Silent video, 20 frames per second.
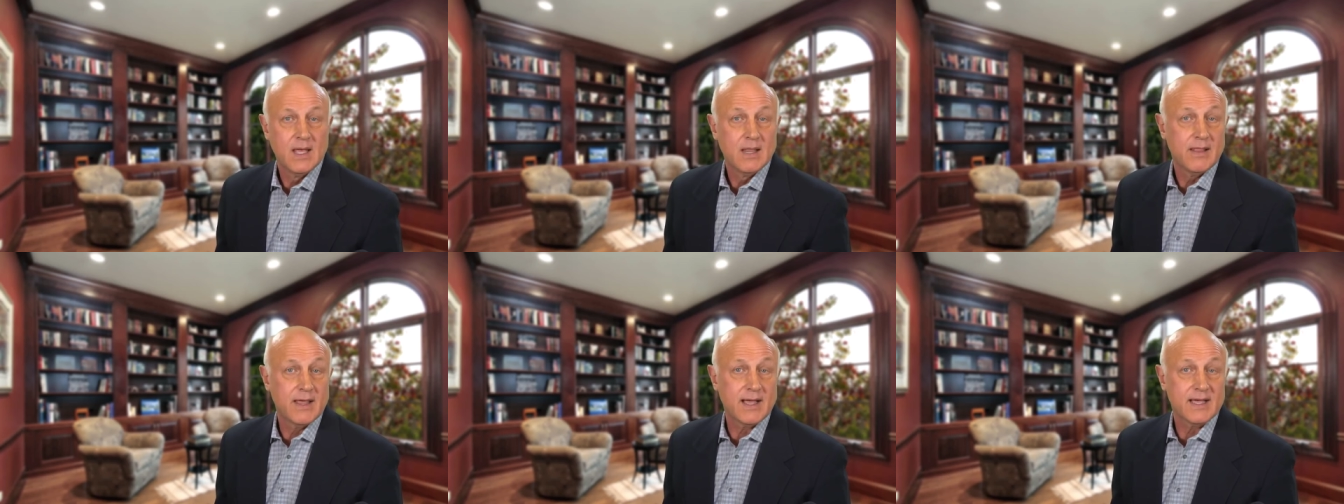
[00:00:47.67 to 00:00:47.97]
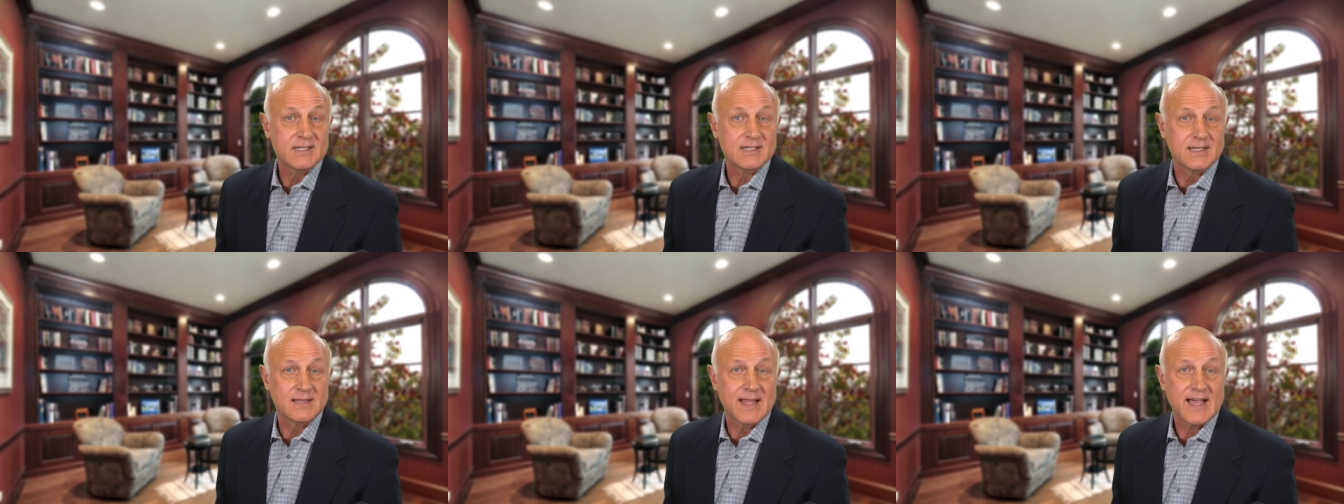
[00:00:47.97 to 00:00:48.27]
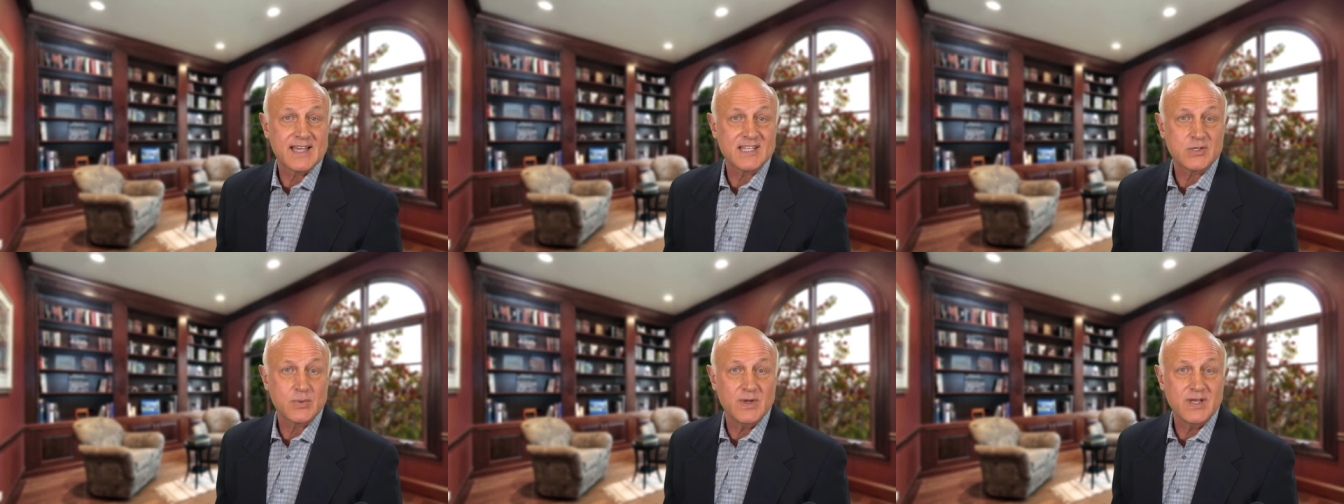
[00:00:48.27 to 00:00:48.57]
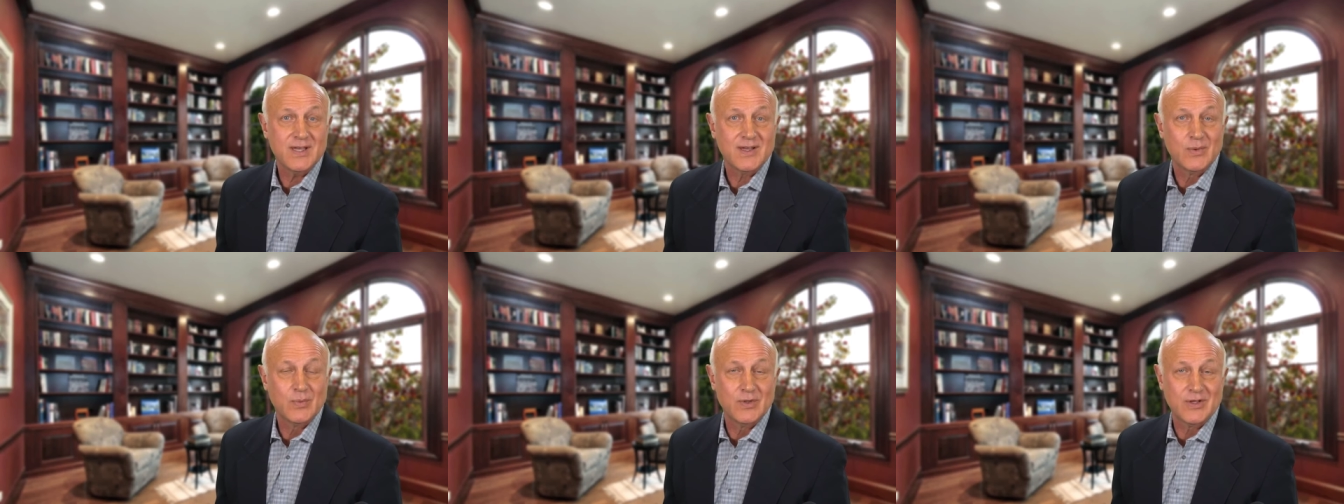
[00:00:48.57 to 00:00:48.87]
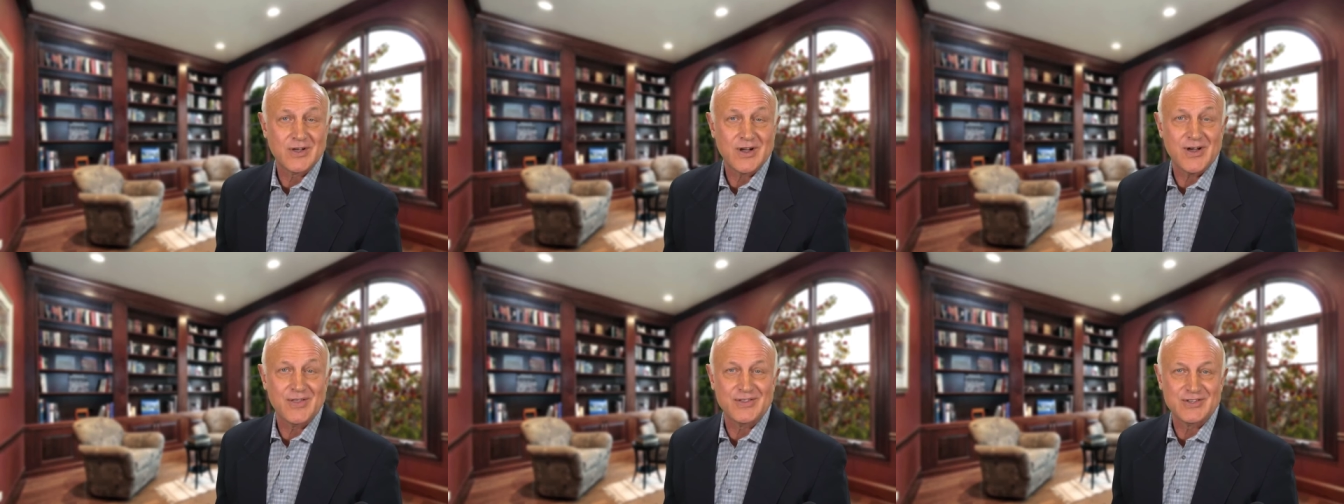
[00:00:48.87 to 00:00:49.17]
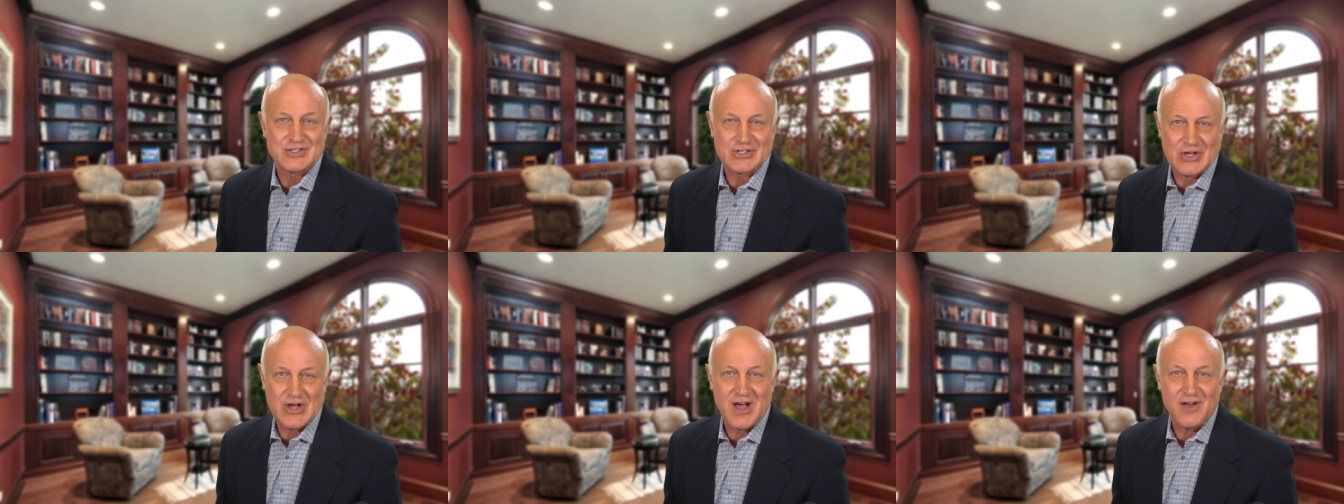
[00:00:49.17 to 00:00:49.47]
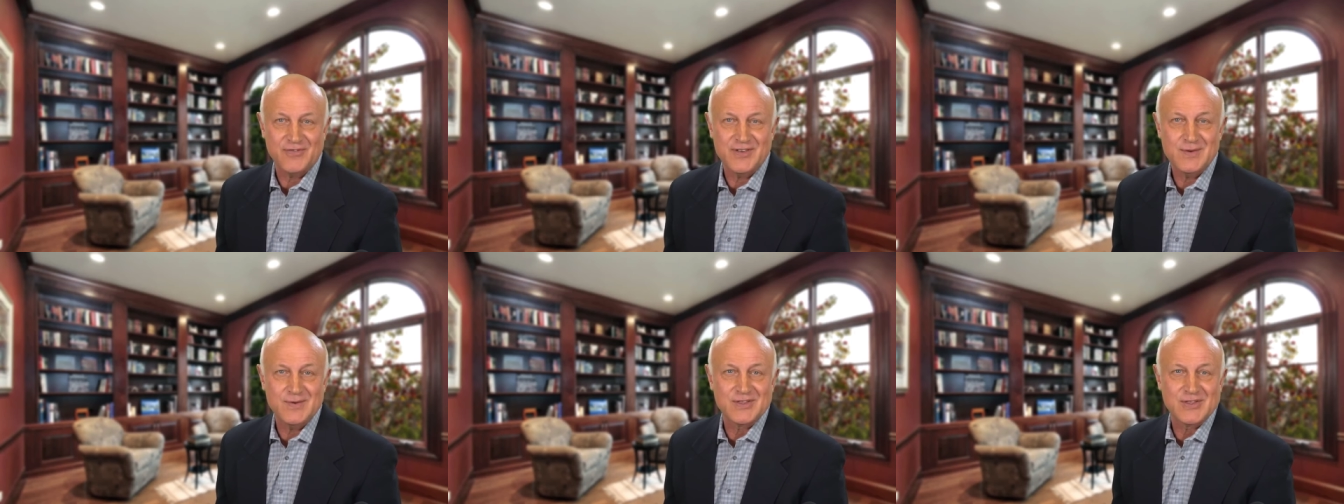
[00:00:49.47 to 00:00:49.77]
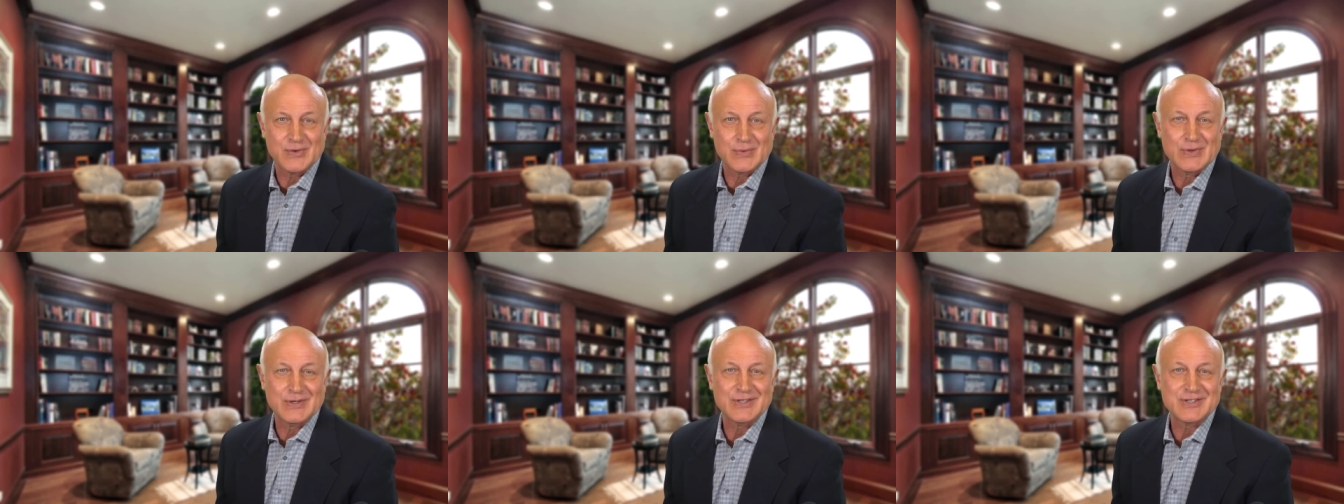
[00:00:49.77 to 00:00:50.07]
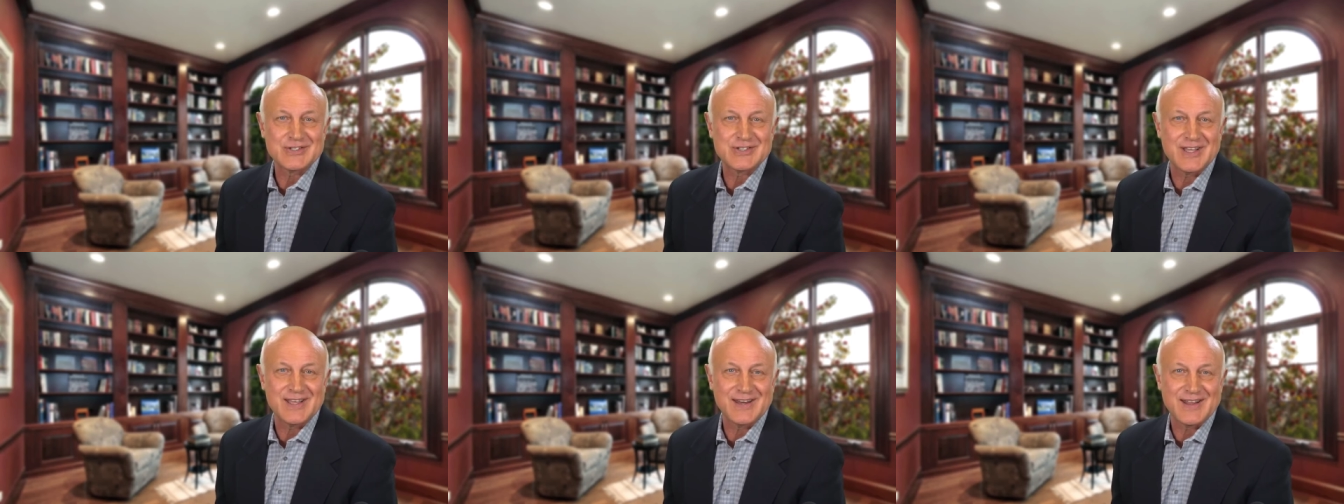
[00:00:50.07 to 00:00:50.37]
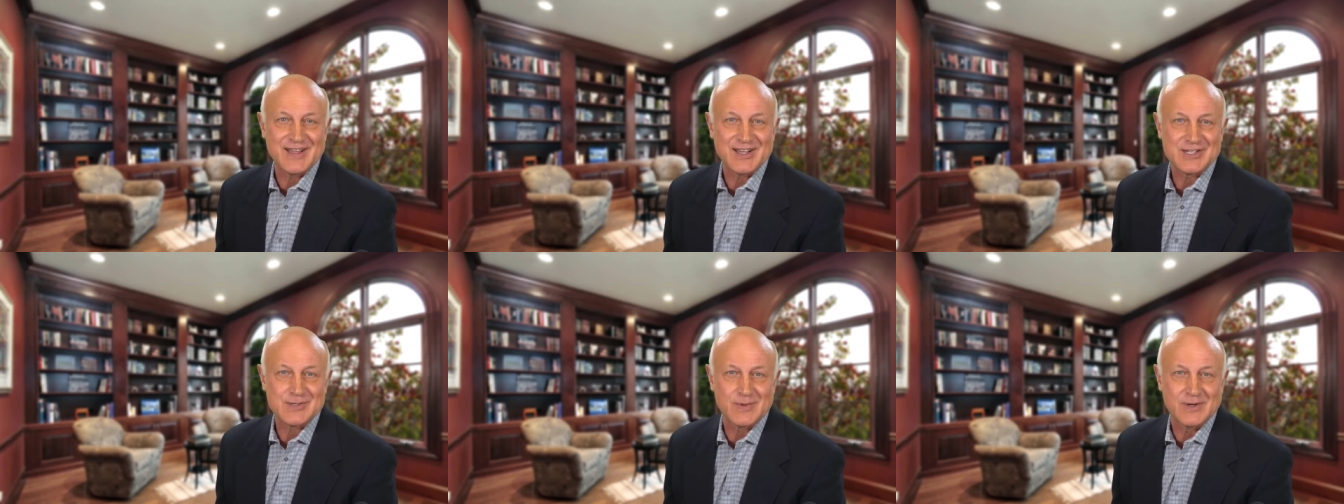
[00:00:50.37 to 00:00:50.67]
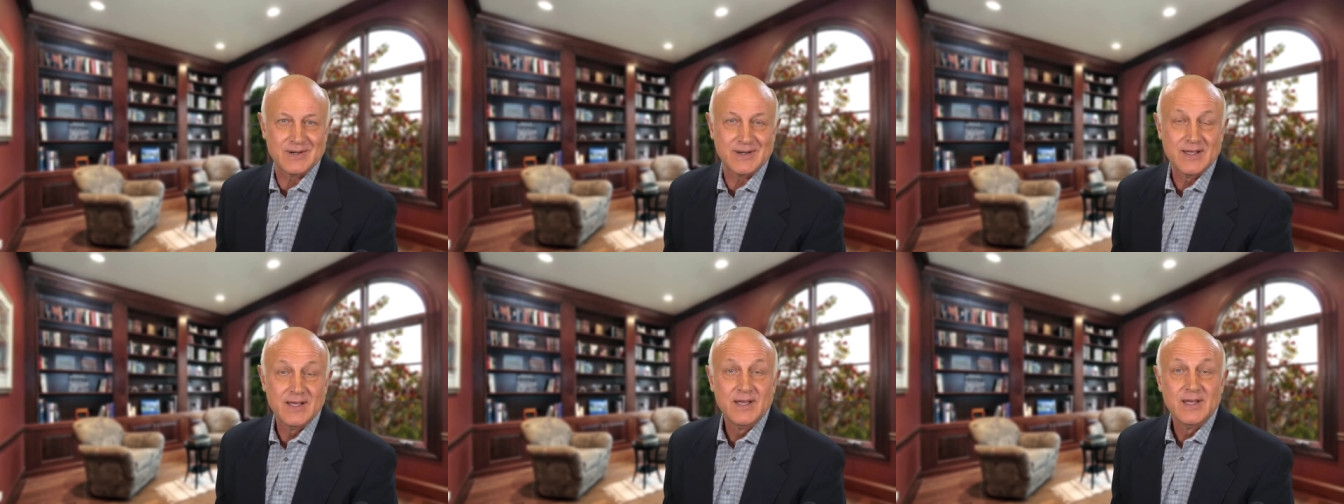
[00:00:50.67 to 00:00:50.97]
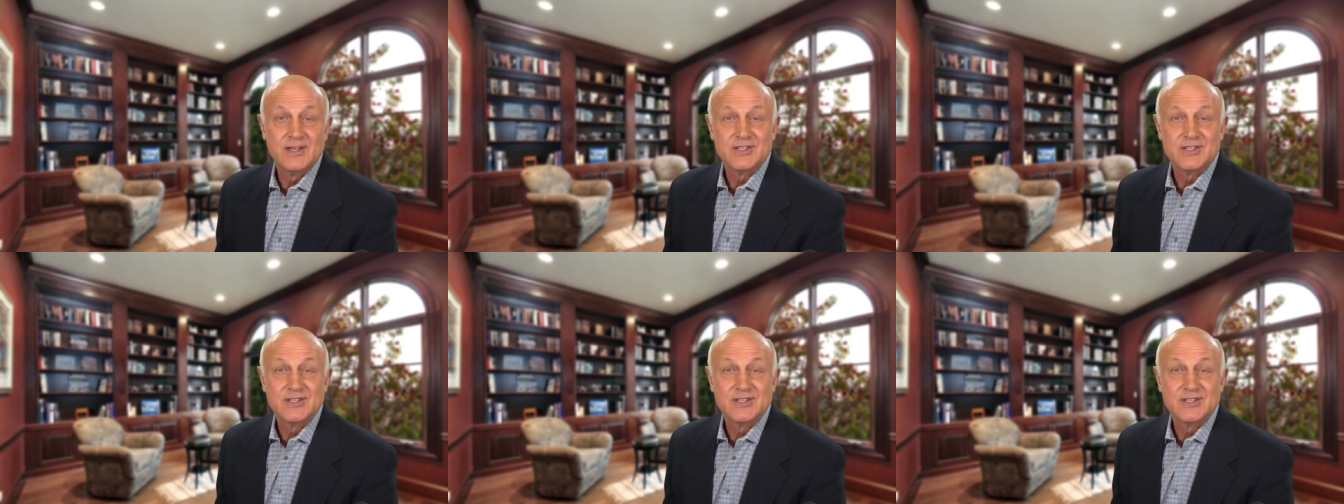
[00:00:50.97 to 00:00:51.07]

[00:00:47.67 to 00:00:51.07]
Like I said last week, we'll call this Coffee with a Real Estate Expert.